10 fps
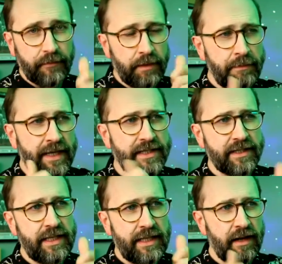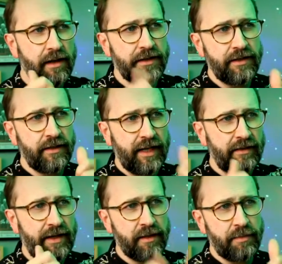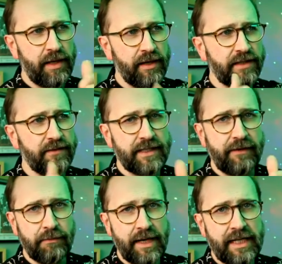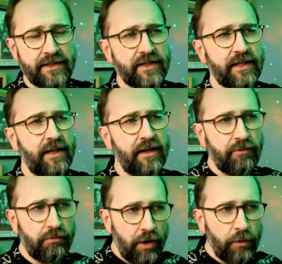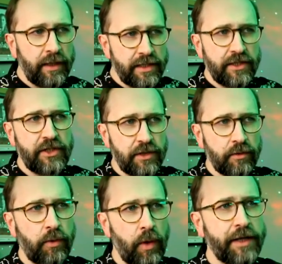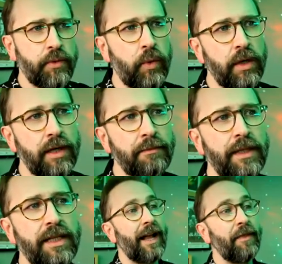mix the hardener and the other parts for 7 minutes, roll it into a white worm, and